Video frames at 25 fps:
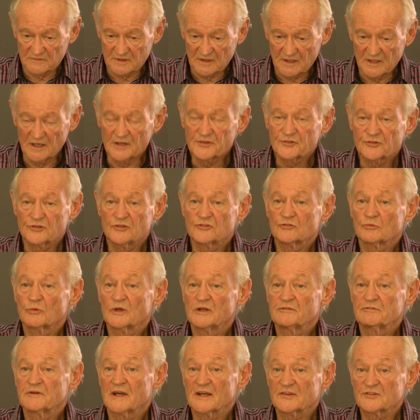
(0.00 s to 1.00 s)
countries
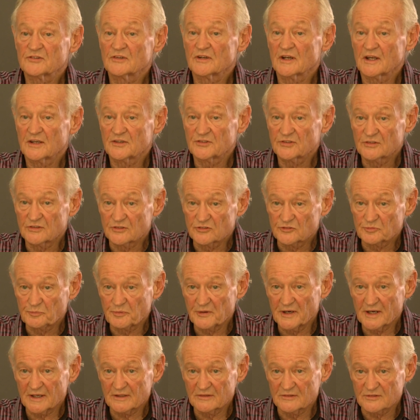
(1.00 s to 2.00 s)
where vaccination is
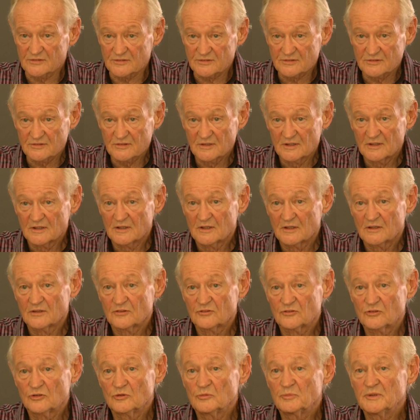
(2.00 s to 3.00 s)
practiced
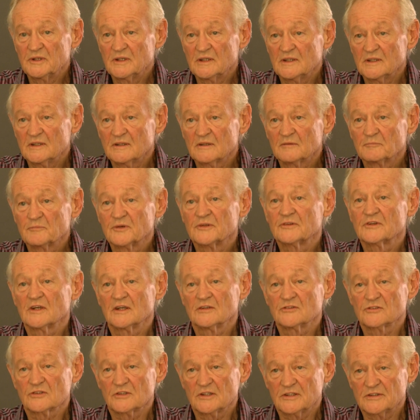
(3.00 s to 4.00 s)
to be
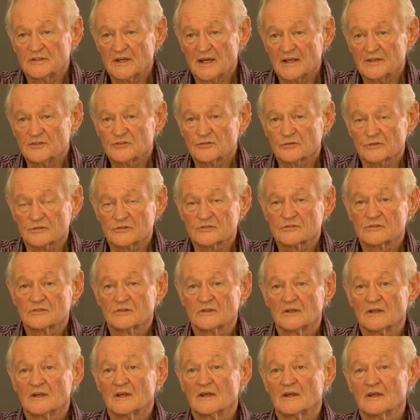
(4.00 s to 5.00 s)
potentially dangerous.
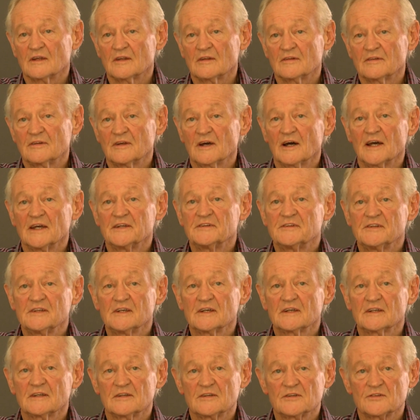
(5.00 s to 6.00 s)
The
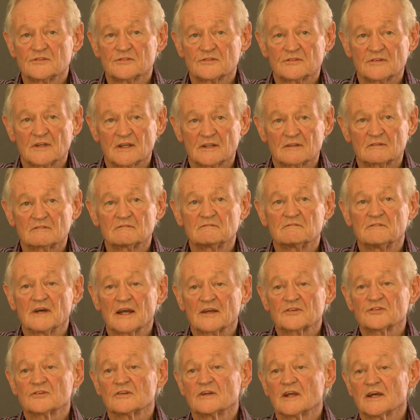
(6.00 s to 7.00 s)
idea is that
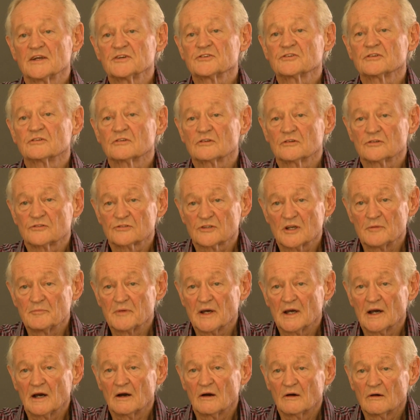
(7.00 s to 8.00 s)
vaccination could
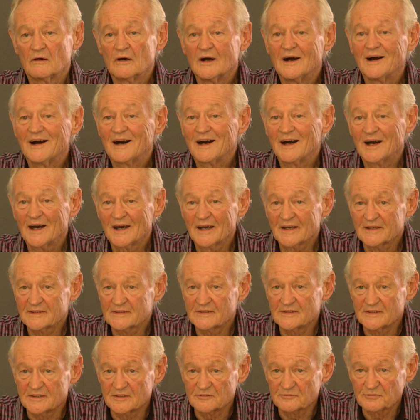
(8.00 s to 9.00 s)
somehow
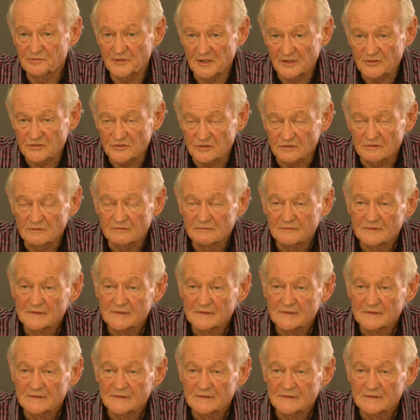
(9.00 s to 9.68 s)
hide the infection.